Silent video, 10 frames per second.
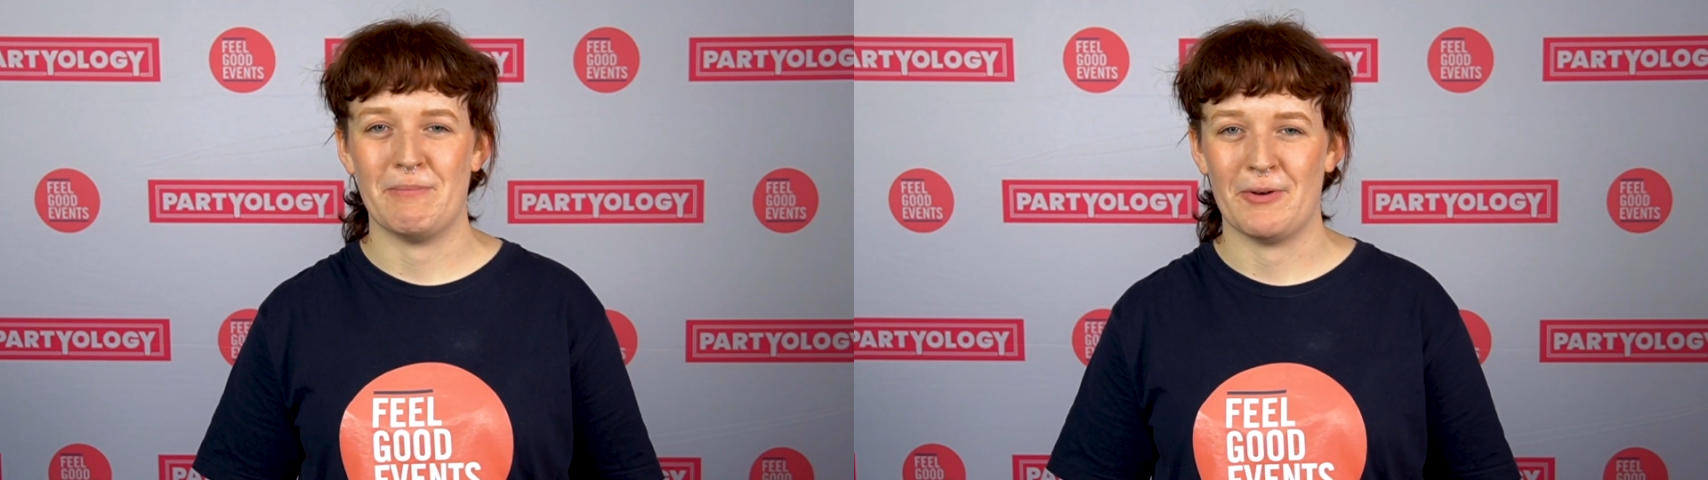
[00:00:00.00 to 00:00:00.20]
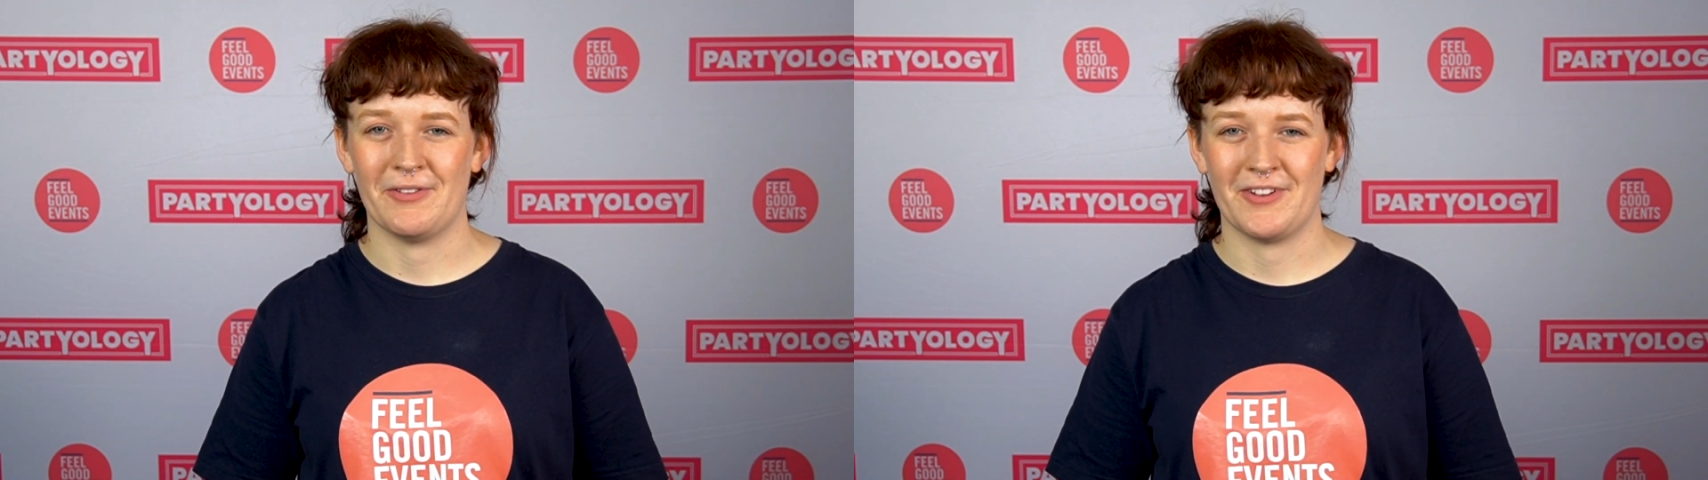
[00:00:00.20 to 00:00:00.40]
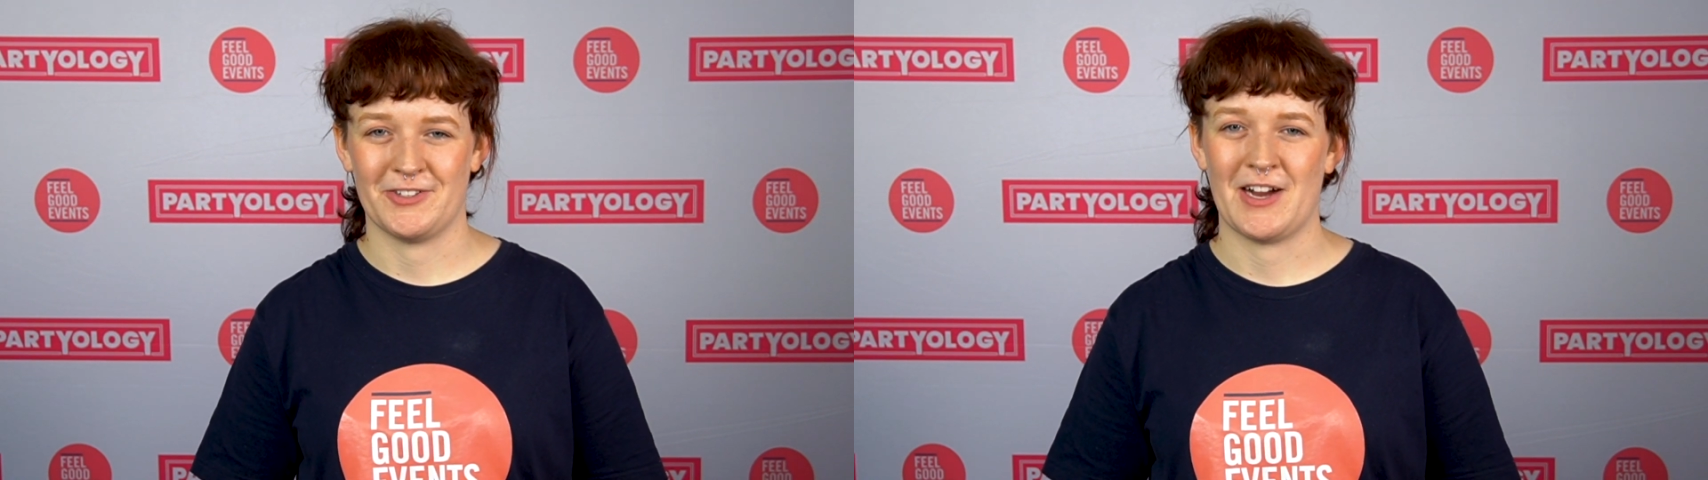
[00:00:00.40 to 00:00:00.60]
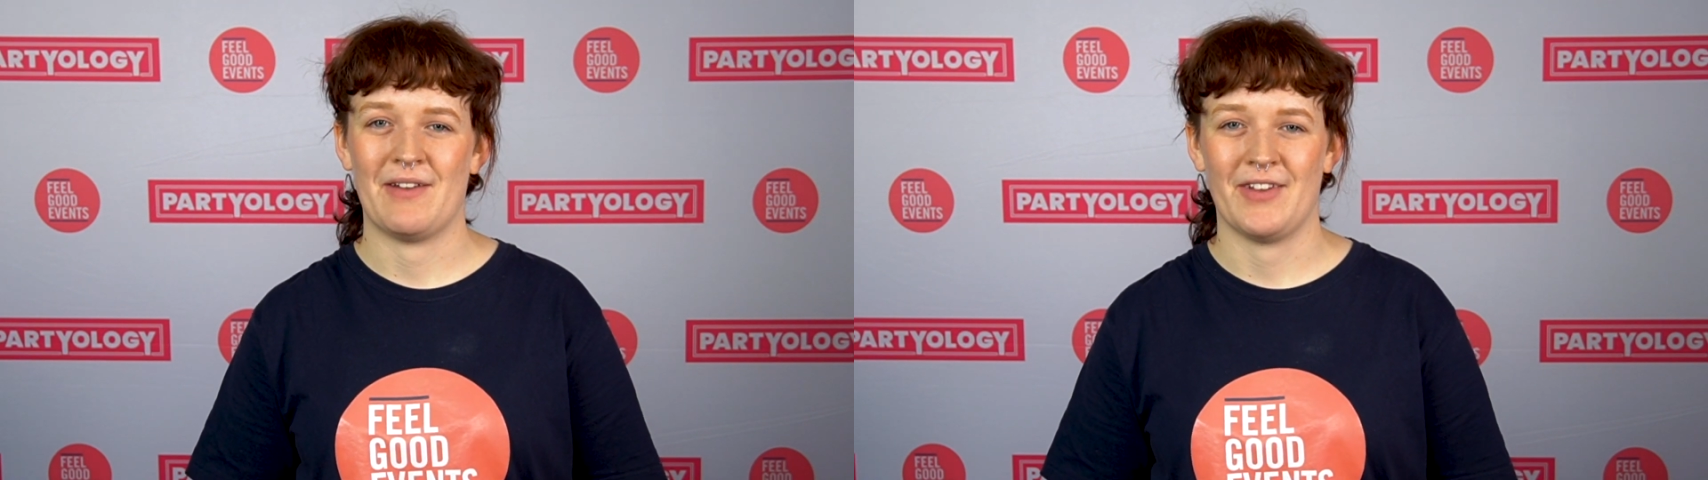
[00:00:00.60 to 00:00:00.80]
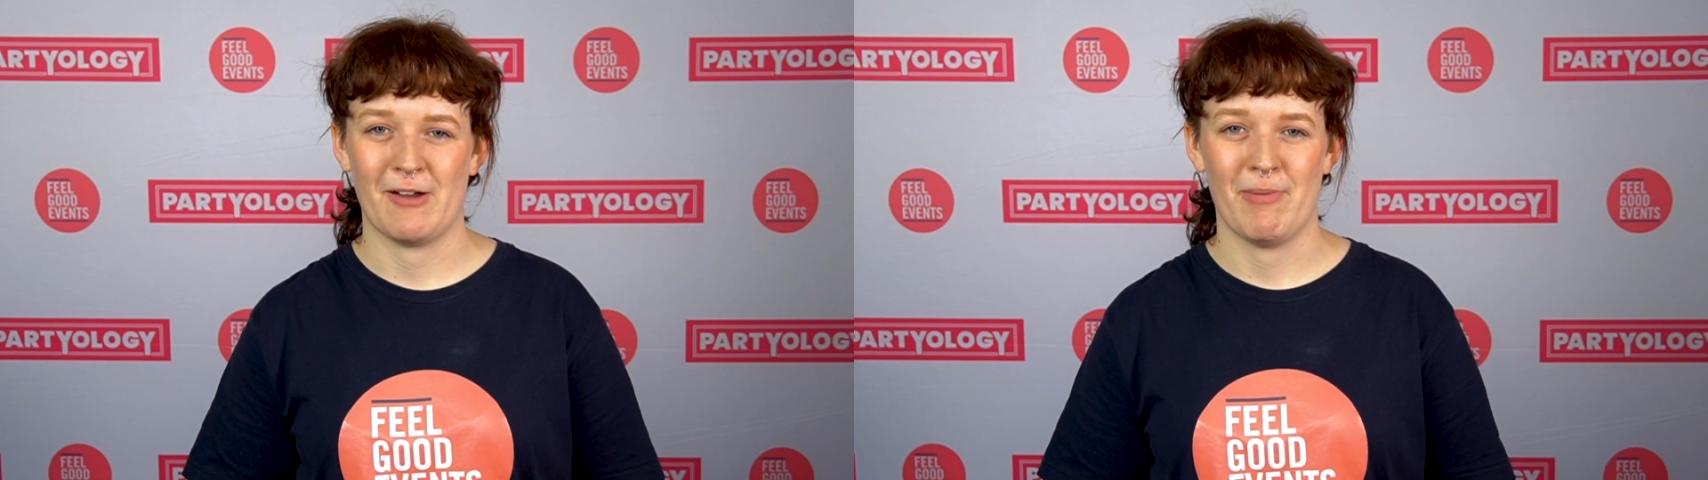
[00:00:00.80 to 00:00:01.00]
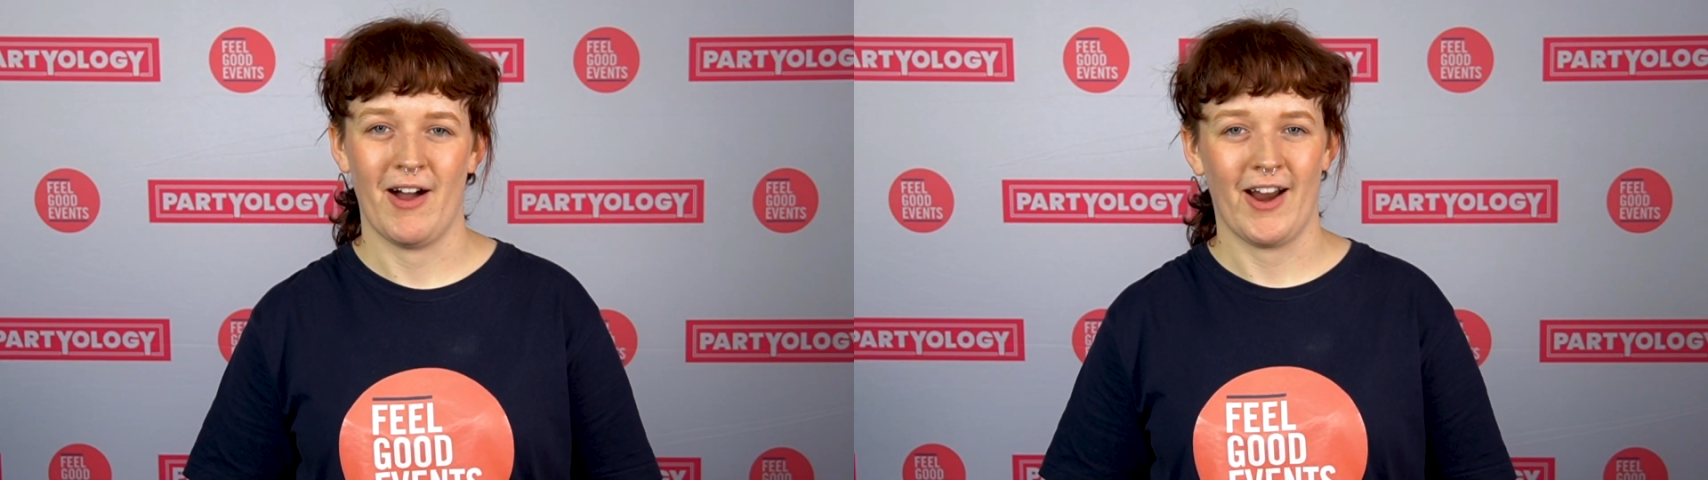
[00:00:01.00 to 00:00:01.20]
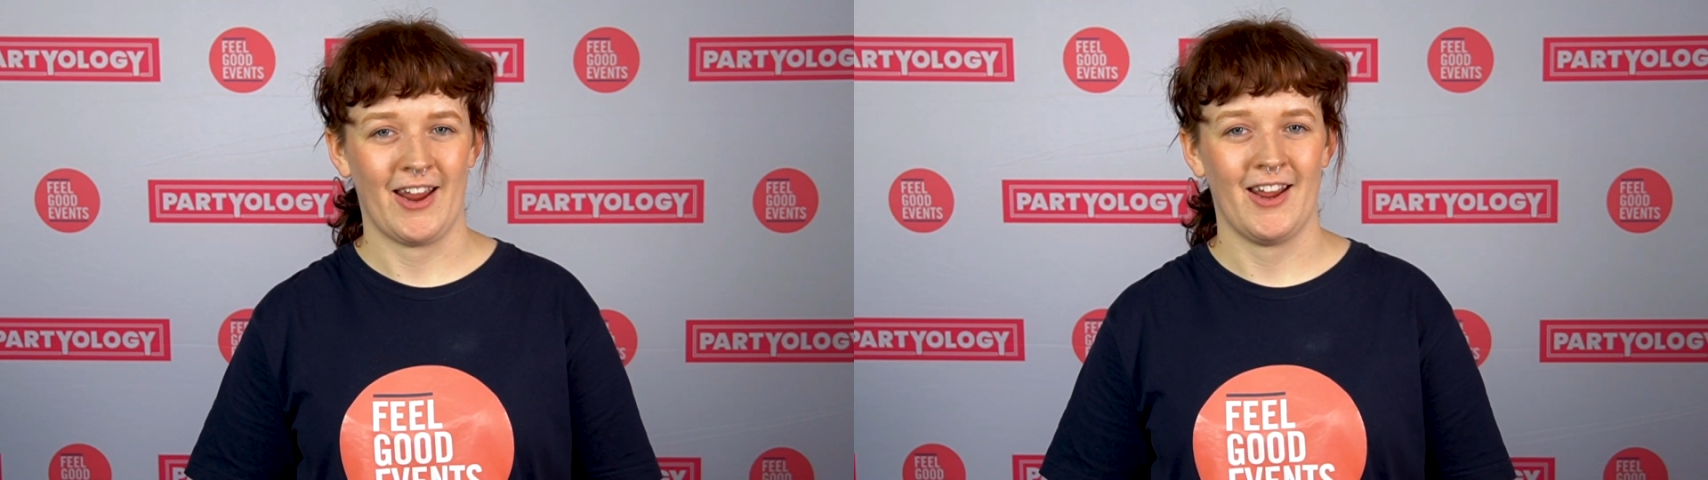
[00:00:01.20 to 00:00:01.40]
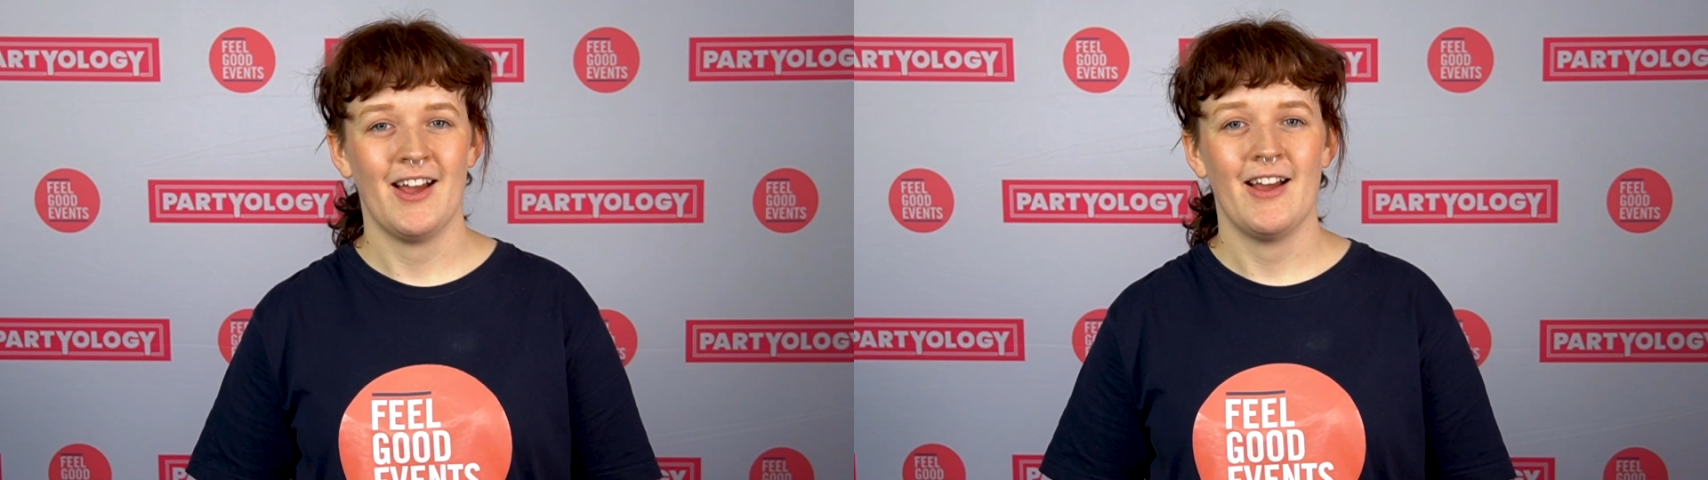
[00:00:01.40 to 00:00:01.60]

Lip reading: moon that you're having a party.